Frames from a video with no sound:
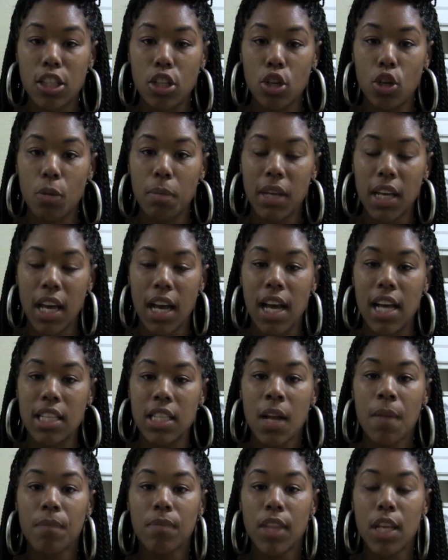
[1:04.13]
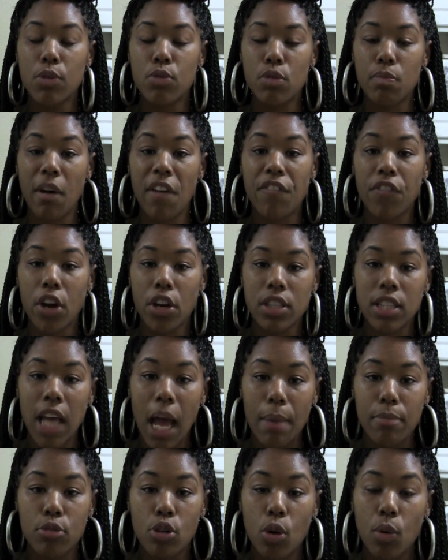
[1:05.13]
to do because this was my first
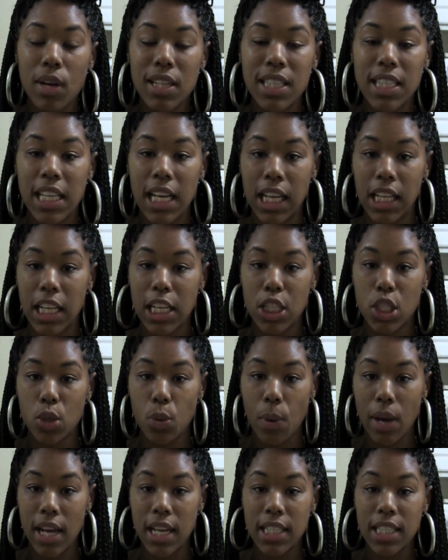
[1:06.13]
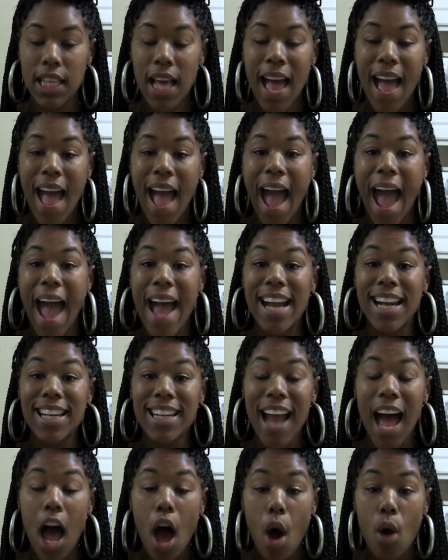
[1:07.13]
time doing senegalese twist,
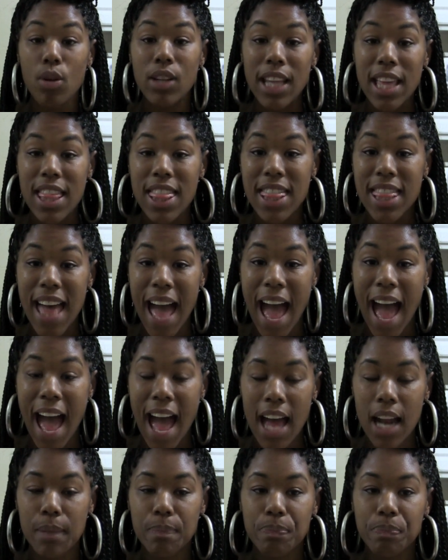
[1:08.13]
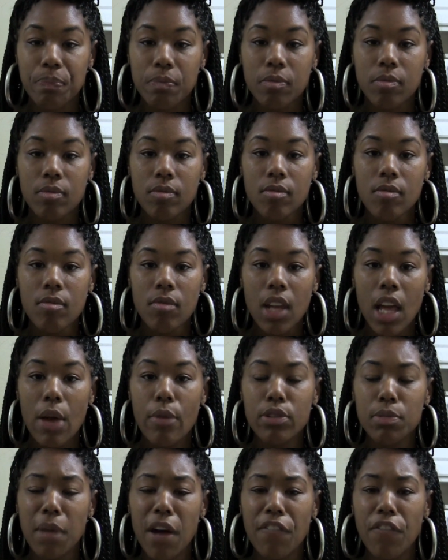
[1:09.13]
and not only that, it
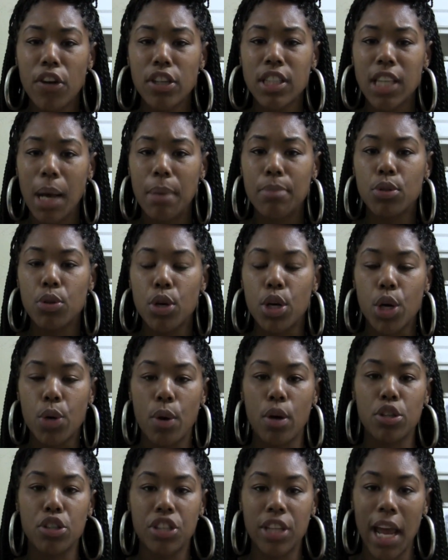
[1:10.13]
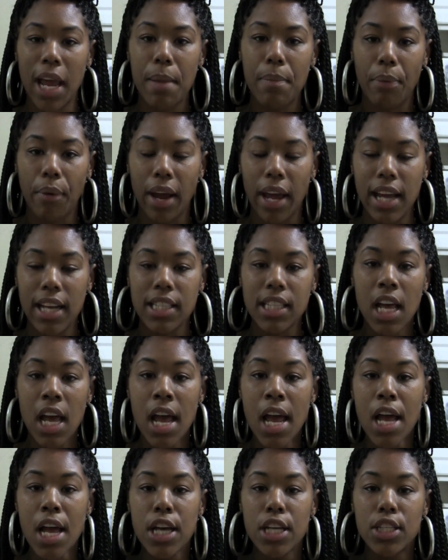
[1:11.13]
was my first time doing crochet braids.
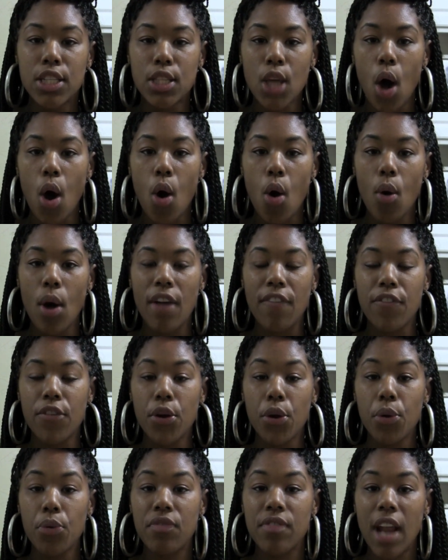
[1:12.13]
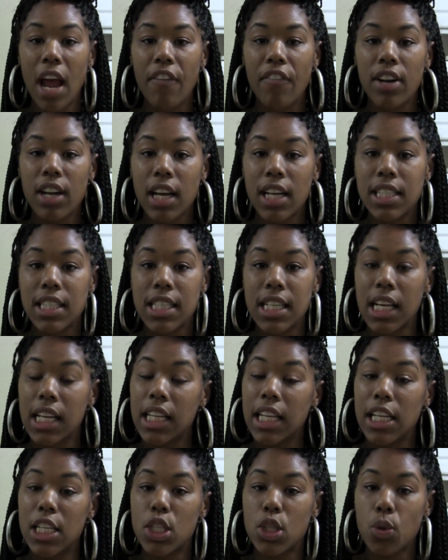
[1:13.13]
So if you've never done
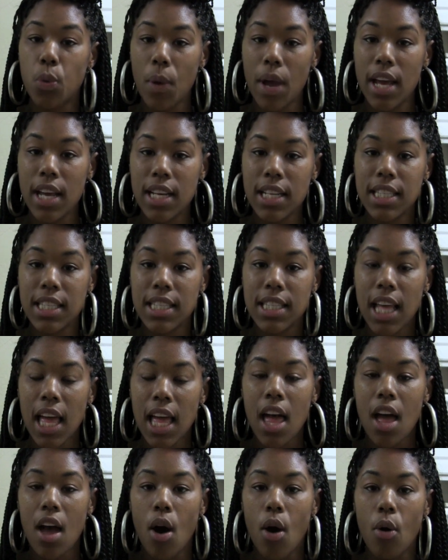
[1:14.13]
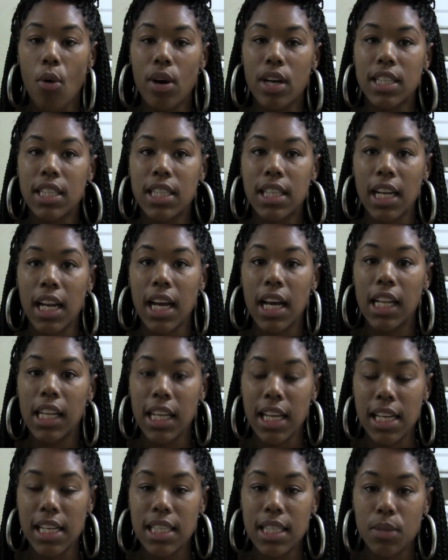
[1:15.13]
senegalese twist or
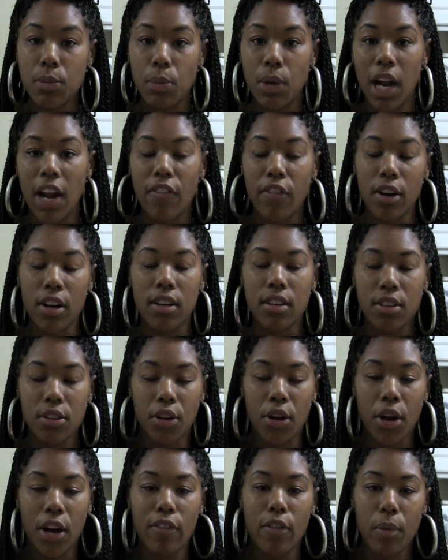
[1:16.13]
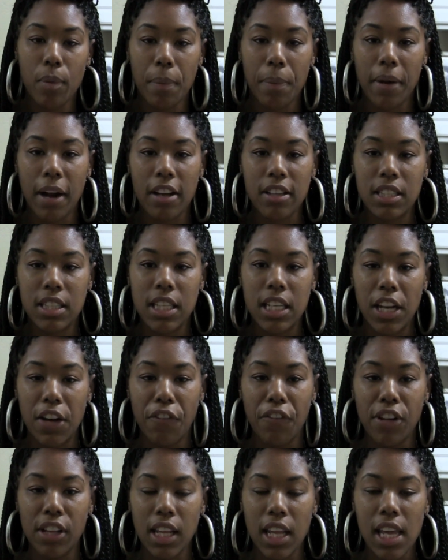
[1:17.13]
Senegalese, whatever, you know, everyone pronounces it
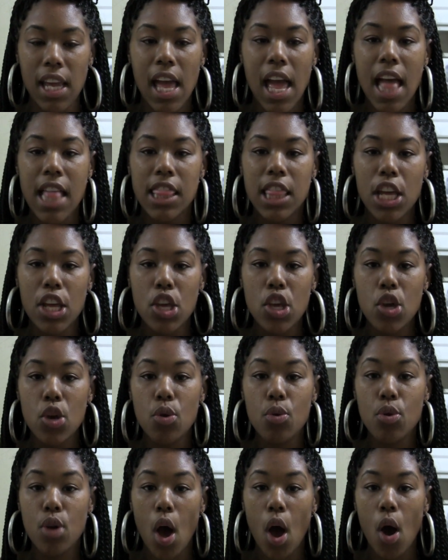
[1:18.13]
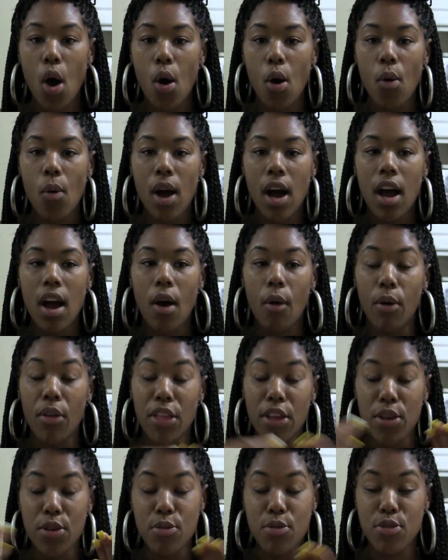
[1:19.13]
differently, then you know, or
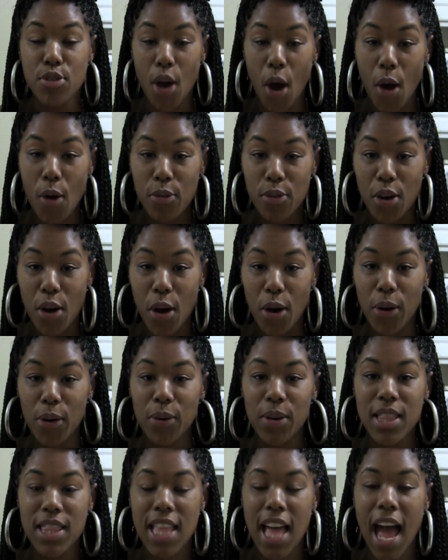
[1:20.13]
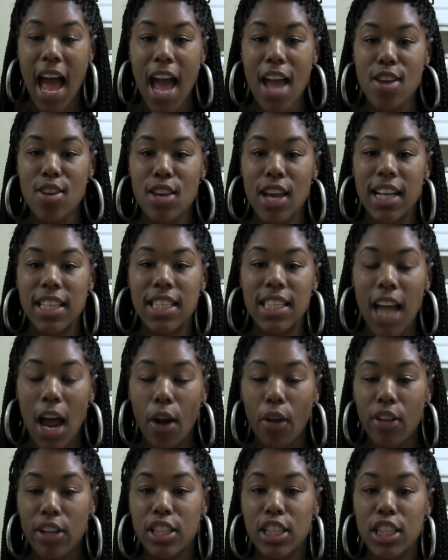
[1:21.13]
then you don't know that it's
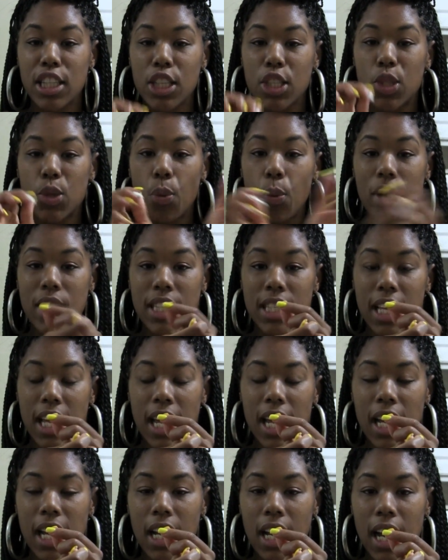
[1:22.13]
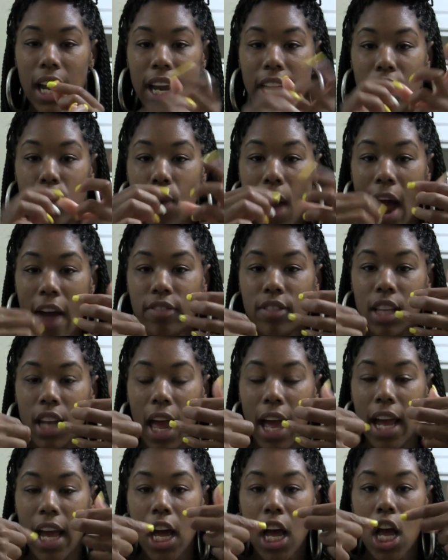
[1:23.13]
not only just the twisting, you have to
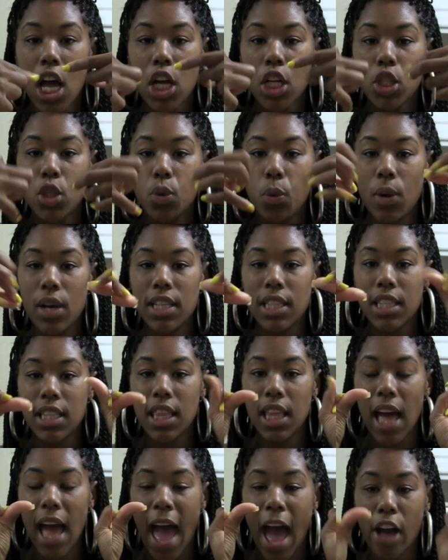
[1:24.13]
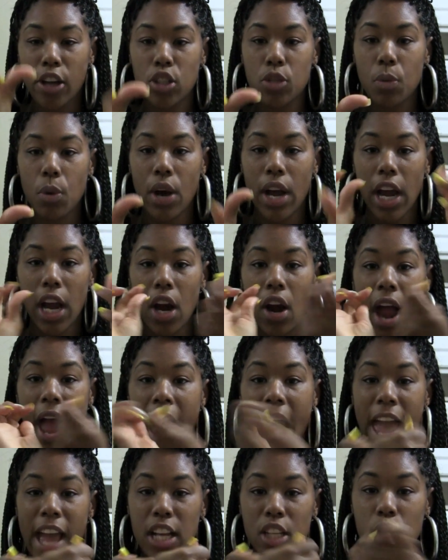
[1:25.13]
like twist the actual hair
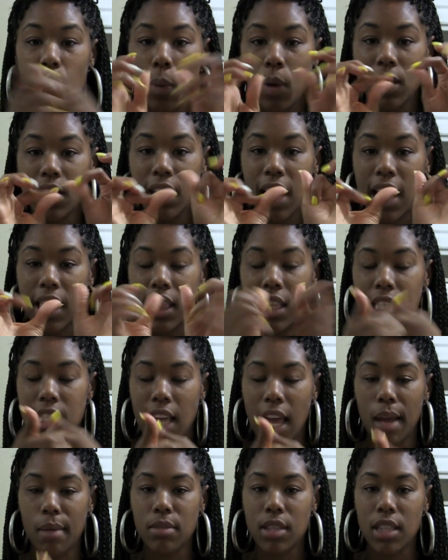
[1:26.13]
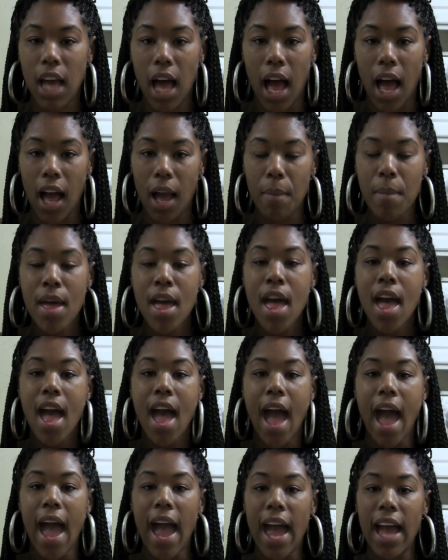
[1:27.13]
and twist it at the same time.
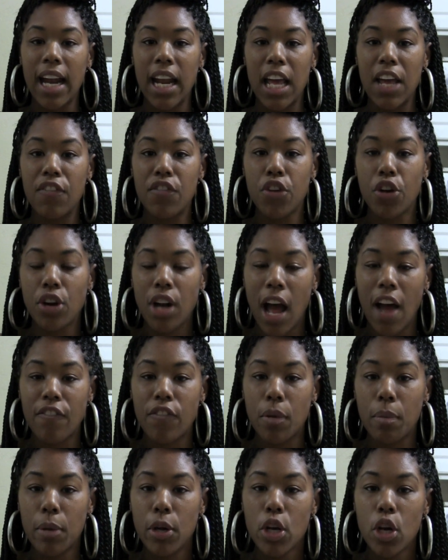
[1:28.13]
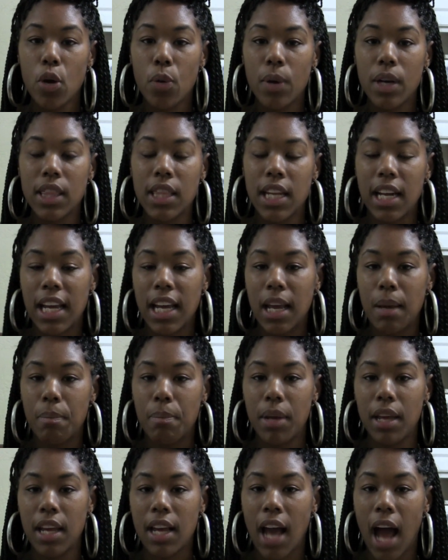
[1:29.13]
And if you're not familiar with it, it can
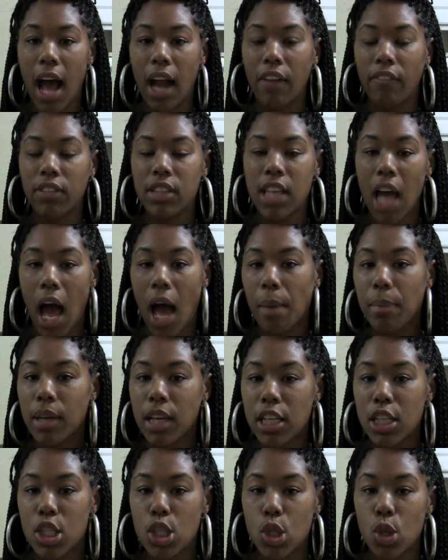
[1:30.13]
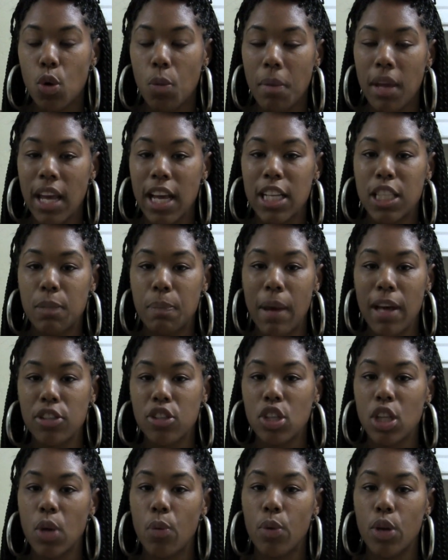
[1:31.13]
be kind of time consuming,
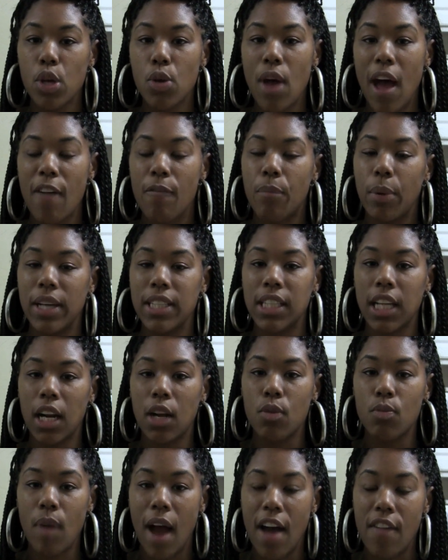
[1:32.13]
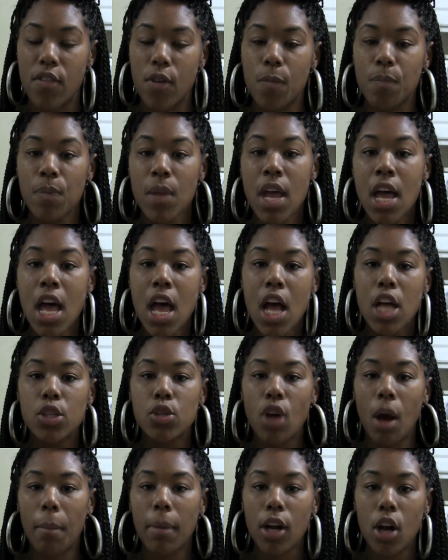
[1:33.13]
especially when you have braids that unravel.
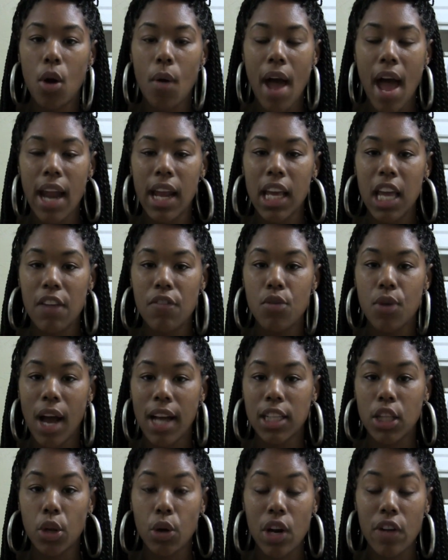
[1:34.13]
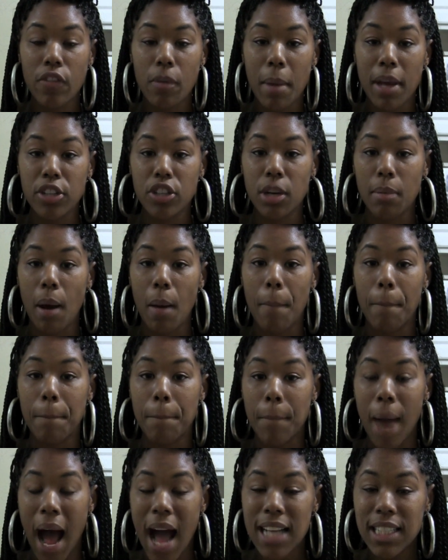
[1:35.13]
So I'm going to go ahead and give you guys a little information about
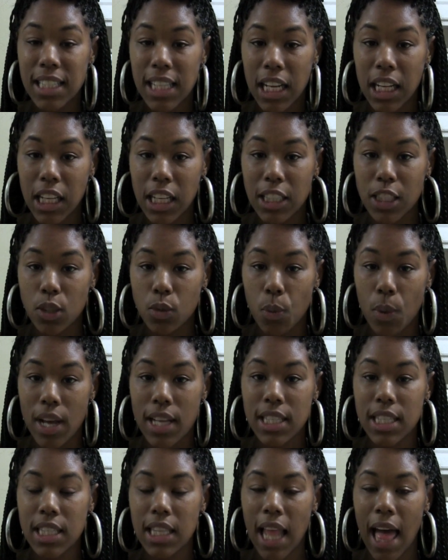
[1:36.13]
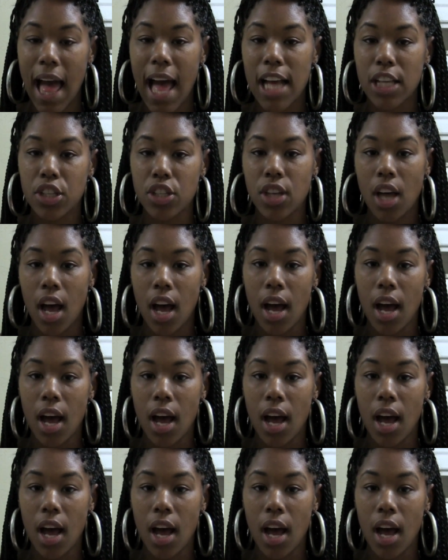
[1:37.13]
my senegalese twist slash